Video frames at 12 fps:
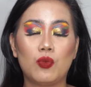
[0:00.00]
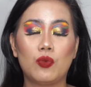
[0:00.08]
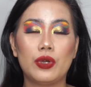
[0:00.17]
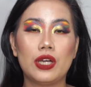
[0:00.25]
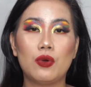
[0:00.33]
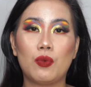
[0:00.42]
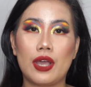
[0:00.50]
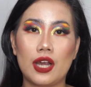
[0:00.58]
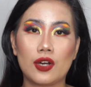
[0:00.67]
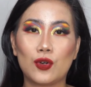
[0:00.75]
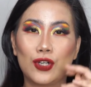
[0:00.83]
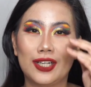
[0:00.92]

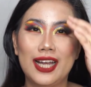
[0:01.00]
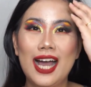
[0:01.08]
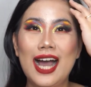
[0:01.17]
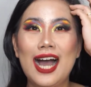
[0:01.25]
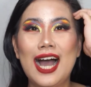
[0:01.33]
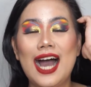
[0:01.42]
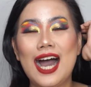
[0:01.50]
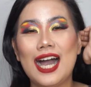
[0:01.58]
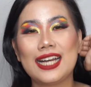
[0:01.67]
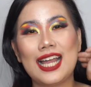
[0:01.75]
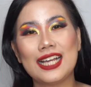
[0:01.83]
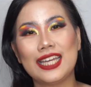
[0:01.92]
wino-wear,
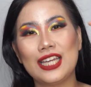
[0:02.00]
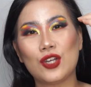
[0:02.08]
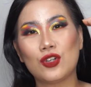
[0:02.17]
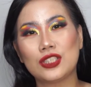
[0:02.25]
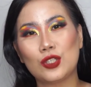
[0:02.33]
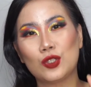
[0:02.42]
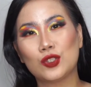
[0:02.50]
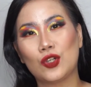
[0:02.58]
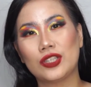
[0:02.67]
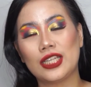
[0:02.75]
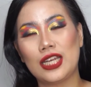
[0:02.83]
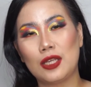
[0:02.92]
ang lagi kong
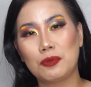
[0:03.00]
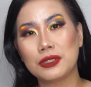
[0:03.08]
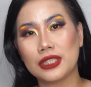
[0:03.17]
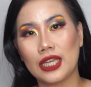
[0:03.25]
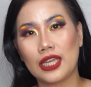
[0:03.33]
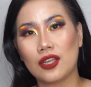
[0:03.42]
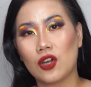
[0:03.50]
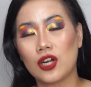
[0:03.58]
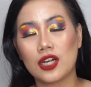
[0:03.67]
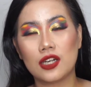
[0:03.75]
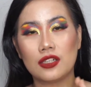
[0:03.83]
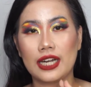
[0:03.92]
sinusuot na lipstick
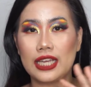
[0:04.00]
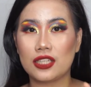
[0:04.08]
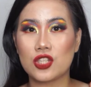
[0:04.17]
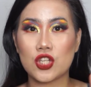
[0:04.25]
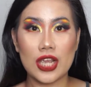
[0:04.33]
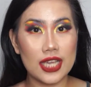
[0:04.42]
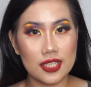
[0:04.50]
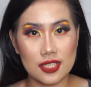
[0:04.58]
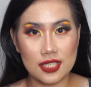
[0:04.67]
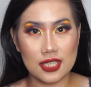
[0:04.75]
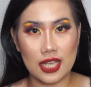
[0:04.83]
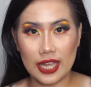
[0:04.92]
or red
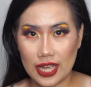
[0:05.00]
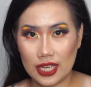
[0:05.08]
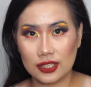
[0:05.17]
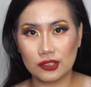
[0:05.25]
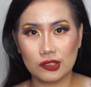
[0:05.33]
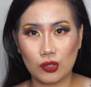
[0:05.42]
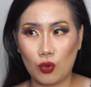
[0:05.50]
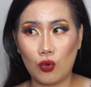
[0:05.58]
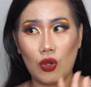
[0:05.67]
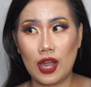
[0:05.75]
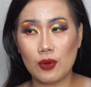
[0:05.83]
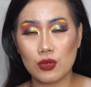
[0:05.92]
shades. Ayan.
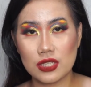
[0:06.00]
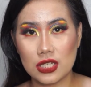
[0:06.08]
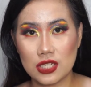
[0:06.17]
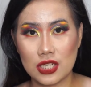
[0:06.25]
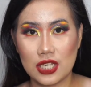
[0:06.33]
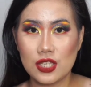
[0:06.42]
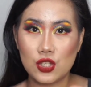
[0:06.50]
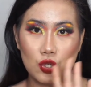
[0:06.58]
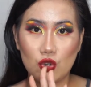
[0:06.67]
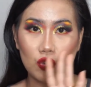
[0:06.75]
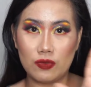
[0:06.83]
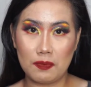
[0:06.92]
So, I would suggest
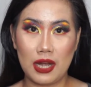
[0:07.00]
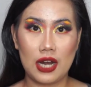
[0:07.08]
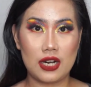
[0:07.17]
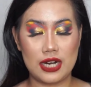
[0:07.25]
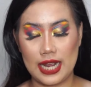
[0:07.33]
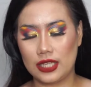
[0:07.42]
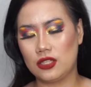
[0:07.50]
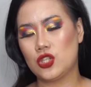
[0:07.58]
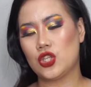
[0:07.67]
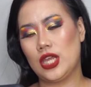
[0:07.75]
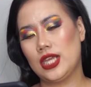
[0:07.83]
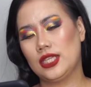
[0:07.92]
yung mga red
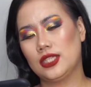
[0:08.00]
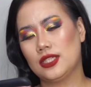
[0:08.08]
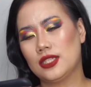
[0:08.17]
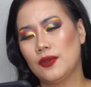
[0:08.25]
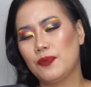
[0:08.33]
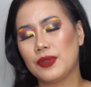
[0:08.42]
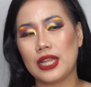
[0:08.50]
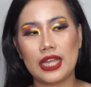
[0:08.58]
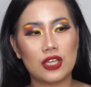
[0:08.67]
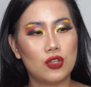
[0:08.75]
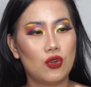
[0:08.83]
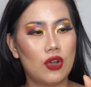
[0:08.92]
shades.
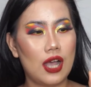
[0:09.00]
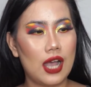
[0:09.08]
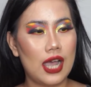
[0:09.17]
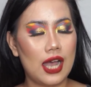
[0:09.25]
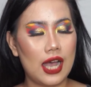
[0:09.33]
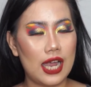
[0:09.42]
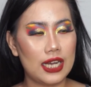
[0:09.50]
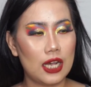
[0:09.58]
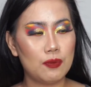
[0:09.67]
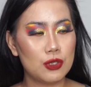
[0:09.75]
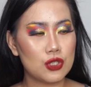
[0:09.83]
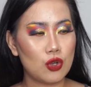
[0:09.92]
Like yung I
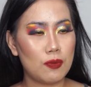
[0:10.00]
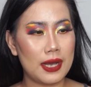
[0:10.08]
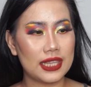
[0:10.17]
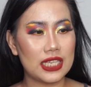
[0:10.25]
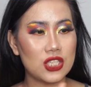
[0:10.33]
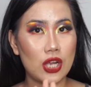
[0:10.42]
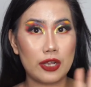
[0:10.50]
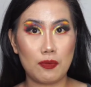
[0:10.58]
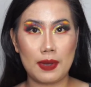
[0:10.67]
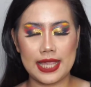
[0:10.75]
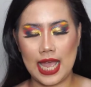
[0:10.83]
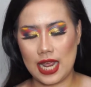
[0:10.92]
Love You So Matte at saka
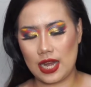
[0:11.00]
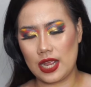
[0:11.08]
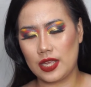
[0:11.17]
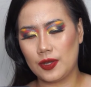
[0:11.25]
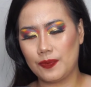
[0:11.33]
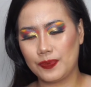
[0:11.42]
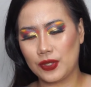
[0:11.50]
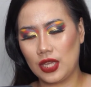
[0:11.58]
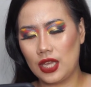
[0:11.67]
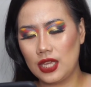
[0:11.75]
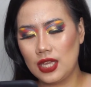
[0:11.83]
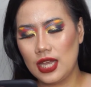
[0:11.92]
yung Mataray.
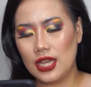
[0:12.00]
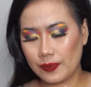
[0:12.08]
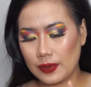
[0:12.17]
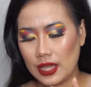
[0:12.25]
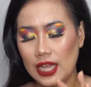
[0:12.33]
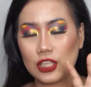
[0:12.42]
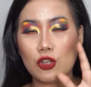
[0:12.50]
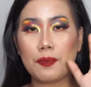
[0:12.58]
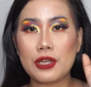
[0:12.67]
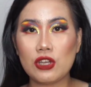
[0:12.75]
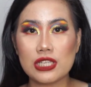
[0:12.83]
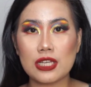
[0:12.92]
Okay? Ito
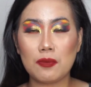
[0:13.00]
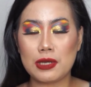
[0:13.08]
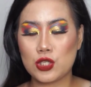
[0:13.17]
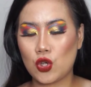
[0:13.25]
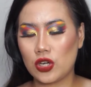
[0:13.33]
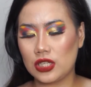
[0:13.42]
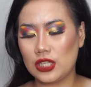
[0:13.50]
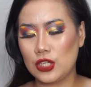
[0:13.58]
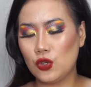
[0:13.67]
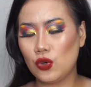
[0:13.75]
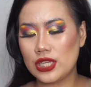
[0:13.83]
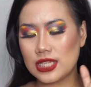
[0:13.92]
pa yung isang majority.
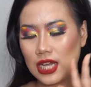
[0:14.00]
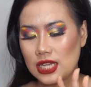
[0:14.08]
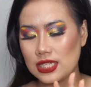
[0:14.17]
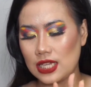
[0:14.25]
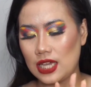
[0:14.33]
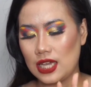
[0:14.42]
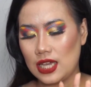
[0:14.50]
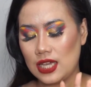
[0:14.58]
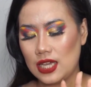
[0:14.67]
Yung isa kasi,